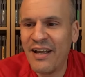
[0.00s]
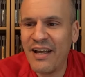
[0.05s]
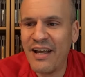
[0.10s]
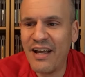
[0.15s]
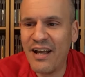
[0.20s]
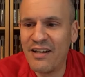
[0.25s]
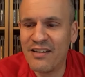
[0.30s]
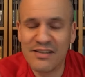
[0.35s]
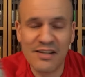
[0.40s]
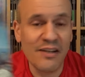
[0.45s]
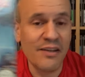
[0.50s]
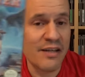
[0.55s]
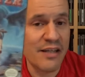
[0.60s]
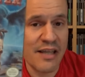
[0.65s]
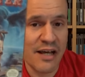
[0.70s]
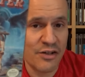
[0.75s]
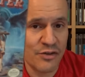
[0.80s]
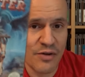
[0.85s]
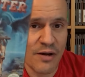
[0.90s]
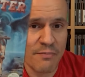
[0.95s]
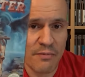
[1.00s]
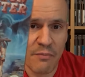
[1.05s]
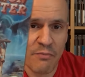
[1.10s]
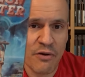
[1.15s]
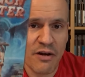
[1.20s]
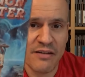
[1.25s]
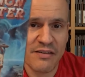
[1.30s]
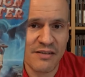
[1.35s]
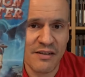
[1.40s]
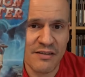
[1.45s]
And suddenly that dropped the
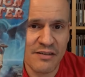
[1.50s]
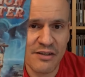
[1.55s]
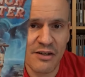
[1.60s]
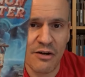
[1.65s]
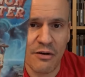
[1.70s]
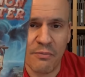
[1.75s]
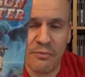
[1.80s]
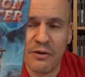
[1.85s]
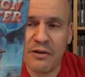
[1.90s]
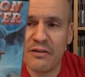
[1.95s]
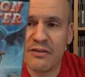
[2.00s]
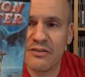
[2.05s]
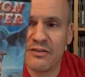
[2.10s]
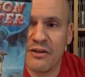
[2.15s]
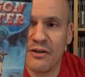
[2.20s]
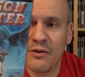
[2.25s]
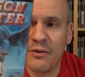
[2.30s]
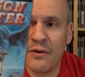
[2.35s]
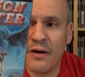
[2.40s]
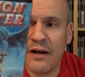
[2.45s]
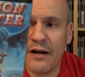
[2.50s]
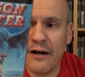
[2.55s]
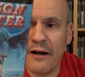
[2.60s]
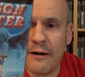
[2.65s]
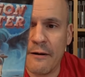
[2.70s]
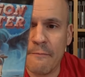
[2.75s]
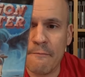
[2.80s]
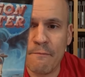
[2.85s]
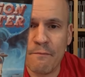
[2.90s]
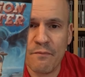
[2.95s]
price considerably.
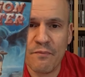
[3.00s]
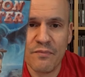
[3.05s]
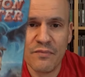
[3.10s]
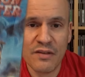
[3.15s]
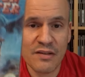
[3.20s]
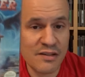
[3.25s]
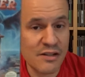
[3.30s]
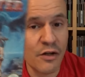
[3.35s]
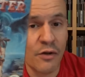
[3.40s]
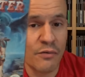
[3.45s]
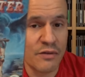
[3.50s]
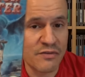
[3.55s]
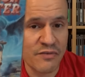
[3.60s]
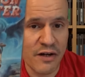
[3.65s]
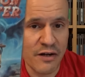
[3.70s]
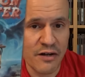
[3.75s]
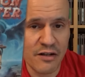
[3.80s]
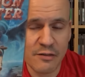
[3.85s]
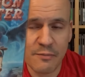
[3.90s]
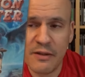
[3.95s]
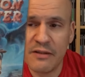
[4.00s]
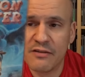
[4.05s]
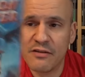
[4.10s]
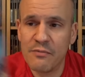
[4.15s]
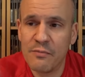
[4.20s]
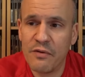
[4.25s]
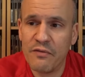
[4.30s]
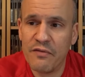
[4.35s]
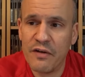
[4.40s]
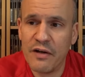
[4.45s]
So still was very
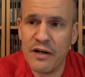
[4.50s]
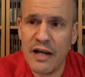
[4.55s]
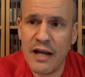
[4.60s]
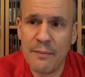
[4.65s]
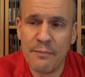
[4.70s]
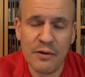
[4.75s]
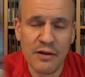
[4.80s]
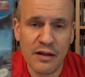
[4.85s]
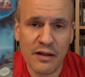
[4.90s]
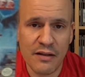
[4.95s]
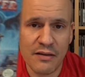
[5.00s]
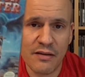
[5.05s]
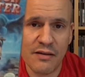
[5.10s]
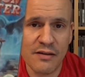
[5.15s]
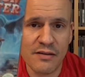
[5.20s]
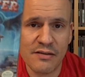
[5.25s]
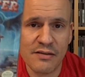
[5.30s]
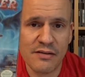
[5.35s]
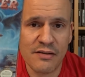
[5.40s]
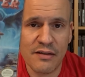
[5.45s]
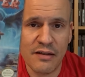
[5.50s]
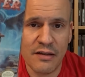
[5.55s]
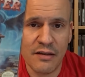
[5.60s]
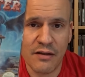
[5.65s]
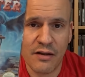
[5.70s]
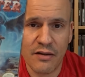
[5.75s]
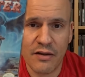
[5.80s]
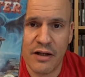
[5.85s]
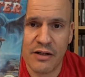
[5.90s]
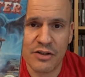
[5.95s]
expensive, but very happy to get this in the
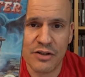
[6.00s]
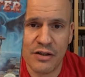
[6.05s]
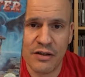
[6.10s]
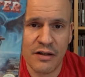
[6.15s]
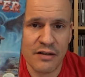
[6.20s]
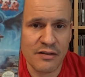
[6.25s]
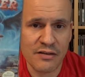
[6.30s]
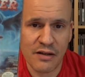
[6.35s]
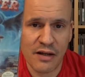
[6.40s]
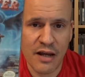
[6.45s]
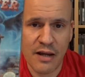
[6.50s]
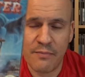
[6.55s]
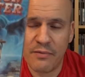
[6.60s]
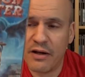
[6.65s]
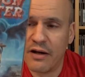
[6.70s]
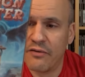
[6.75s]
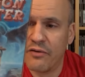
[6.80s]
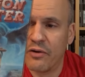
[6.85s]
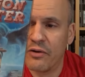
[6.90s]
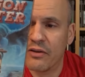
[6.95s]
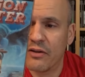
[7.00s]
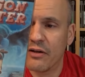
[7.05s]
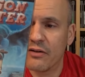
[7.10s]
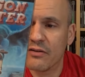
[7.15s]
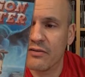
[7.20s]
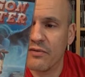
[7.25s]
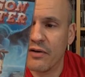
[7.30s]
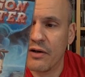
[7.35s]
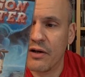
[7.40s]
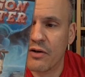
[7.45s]
collection. It's a game that I always thought
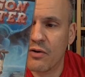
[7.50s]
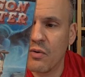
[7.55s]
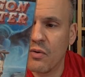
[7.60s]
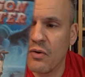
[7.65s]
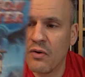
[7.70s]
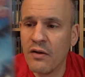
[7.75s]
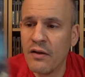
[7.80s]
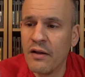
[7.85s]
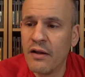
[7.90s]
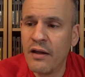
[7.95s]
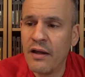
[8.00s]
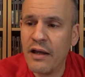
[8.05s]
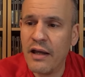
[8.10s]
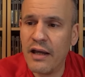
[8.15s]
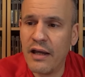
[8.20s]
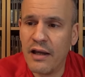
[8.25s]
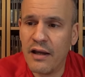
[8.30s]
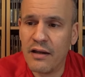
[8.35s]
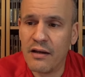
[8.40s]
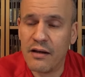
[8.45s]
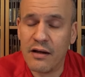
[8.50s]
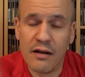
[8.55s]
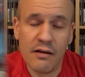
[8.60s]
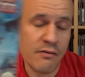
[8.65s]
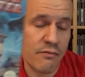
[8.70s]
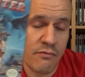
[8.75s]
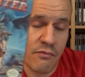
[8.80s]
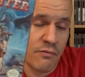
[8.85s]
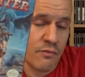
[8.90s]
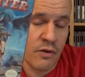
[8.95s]
was very cool. And
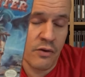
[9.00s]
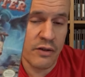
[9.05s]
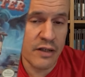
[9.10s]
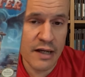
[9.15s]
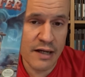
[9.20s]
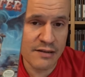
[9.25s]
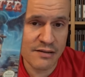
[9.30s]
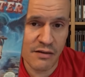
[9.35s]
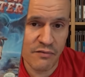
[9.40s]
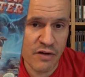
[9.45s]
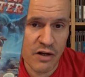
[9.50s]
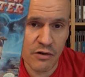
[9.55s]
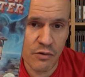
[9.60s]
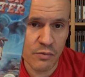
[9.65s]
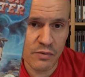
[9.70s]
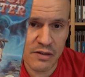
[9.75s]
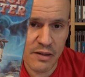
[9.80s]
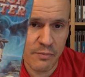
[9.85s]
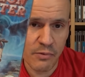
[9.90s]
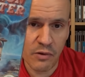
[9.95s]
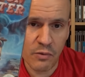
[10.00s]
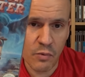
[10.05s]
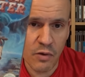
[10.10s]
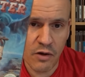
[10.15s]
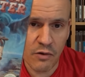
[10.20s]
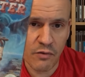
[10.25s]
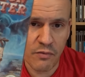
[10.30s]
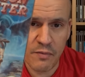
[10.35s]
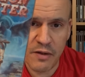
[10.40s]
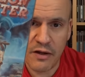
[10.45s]
really nice the vendor was able to
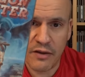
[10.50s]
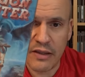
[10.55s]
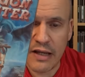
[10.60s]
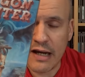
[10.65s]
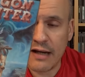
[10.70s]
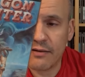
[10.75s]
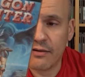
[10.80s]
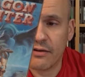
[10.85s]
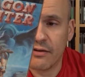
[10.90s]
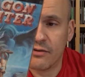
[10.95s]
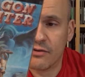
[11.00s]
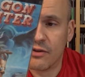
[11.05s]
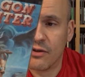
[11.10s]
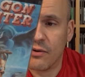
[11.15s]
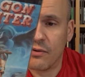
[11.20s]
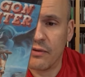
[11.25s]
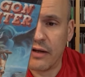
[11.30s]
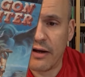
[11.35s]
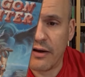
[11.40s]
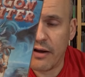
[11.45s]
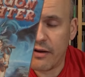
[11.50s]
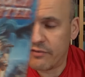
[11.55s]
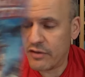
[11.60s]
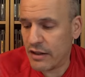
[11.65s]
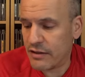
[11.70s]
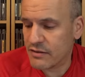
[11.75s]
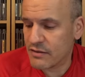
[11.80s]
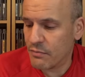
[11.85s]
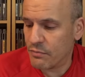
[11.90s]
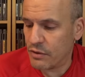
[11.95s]
work with me on that, because so now I have a
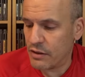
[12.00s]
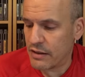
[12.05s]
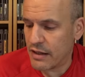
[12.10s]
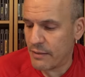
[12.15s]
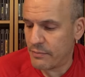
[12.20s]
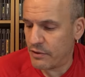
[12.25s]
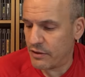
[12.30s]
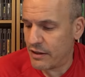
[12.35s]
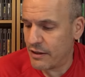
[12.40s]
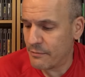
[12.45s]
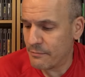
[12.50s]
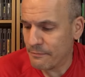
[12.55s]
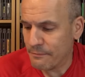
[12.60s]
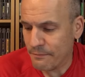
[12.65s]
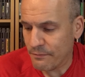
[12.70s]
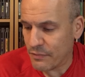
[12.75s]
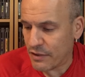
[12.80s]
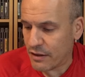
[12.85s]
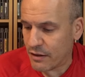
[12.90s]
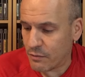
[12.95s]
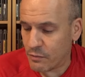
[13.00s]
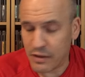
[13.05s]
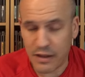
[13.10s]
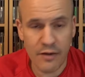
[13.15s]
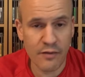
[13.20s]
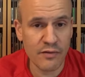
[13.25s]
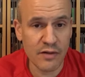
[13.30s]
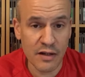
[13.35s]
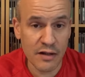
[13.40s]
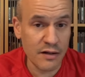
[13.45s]
nice complete copy of that
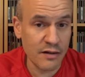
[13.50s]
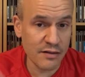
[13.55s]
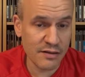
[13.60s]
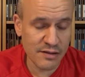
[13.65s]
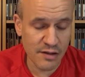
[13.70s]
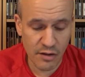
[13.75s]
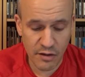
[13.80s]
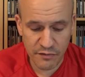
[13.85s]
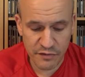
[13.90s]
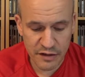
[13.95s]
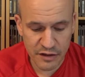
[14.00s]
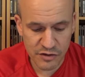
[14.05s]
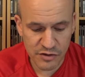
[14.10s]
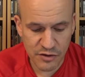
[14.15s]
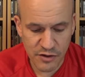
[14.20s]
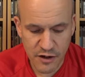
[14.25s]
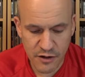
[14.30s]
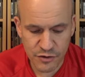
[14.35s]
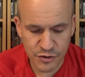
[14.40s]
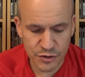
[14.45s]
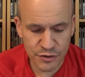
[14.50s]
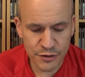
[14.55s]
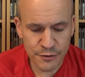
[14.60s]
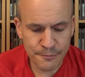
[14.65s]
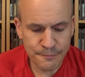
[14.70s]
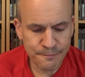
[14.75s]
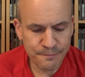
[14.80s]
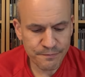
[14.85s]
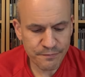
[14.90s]
without needing to sell off an extra cartridge.